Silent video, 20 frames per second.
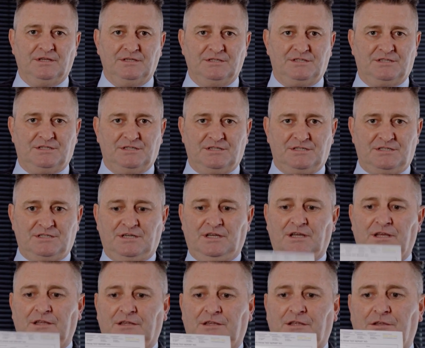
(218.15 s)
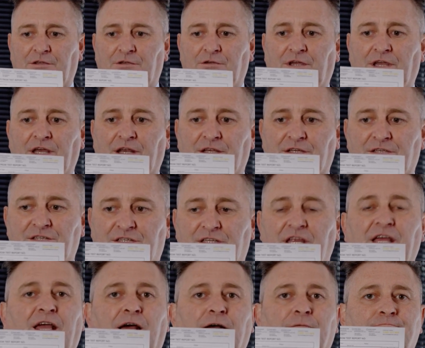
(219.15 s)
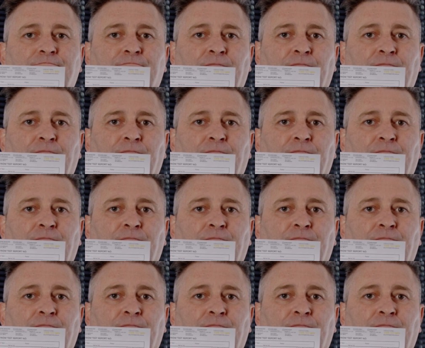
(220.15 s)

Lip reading: is that you get a sticker.